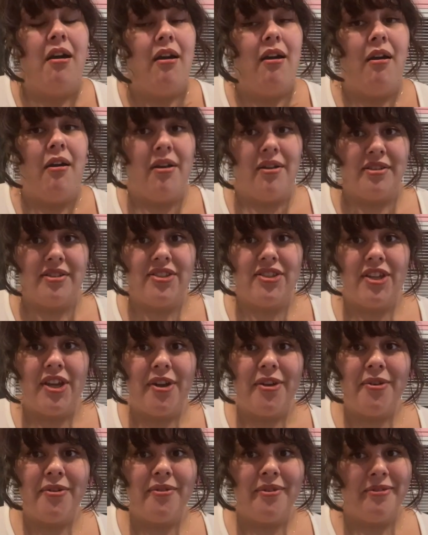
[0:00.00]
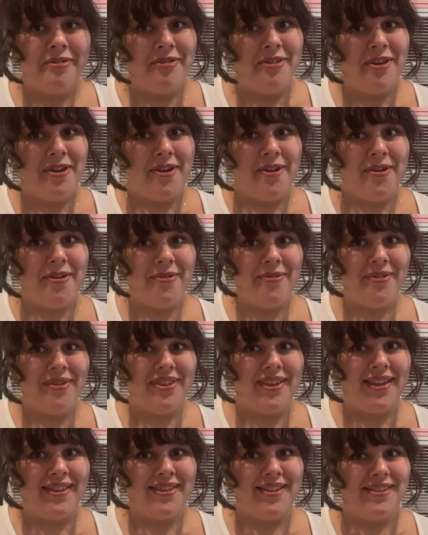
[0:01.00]
Also, know
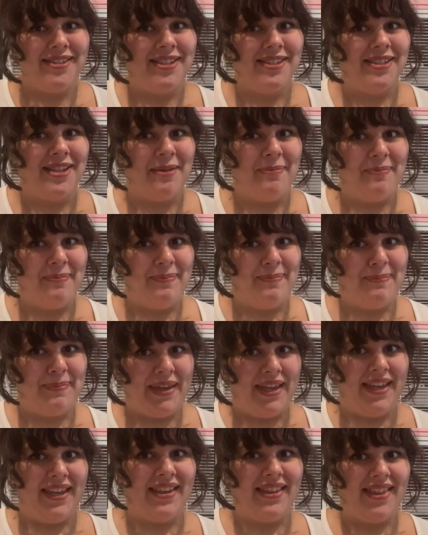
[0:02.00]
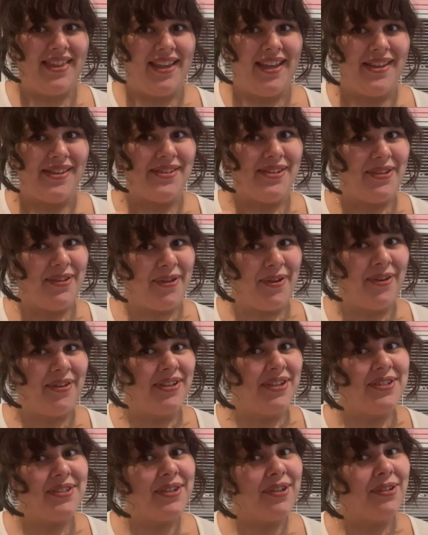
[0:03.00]
that this is a big thing to learn
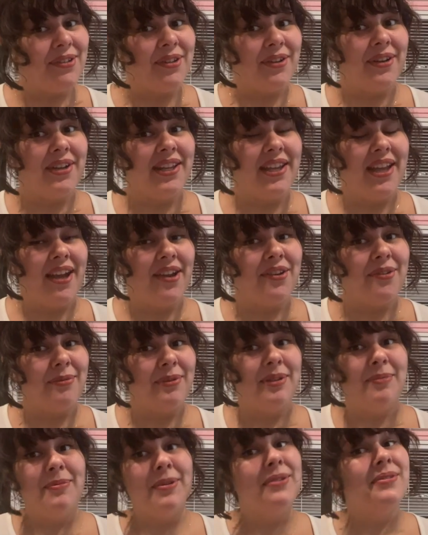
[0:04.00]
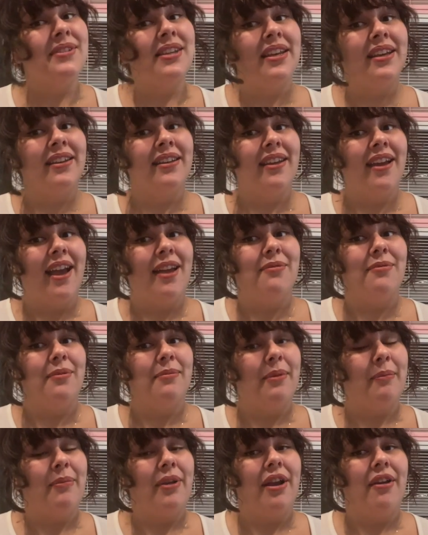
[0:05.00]
because you're learning how to read music. And
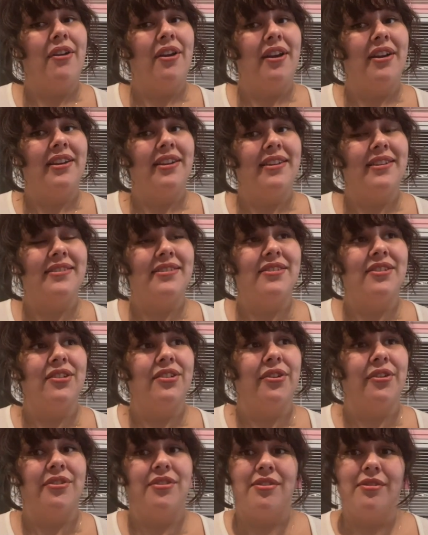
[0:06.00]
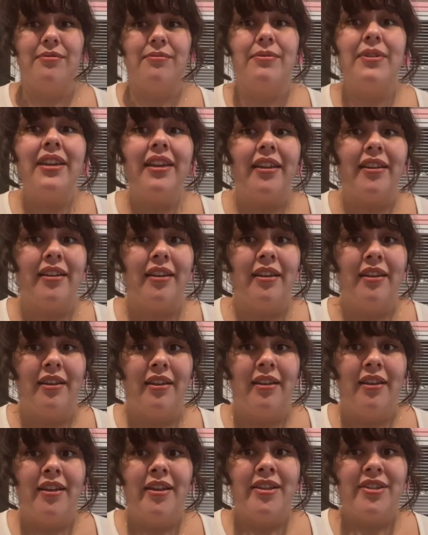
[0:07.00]
remember how hard it is to learn to read.
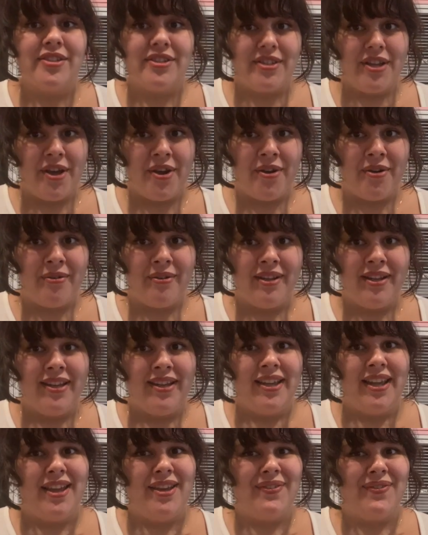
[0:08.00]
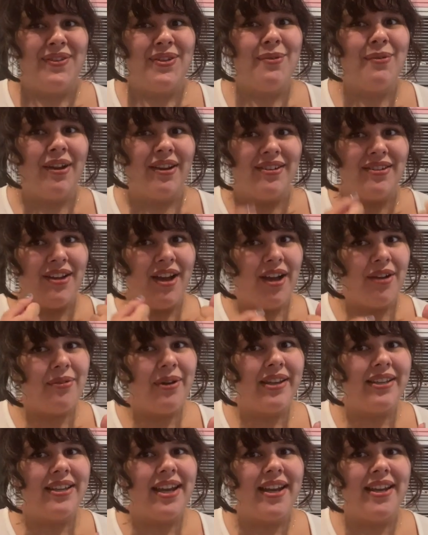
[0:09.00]
So if you are not
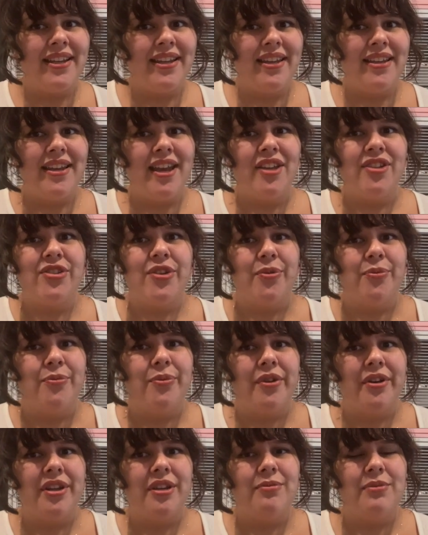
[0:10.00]
quite getting it yet, don't worry.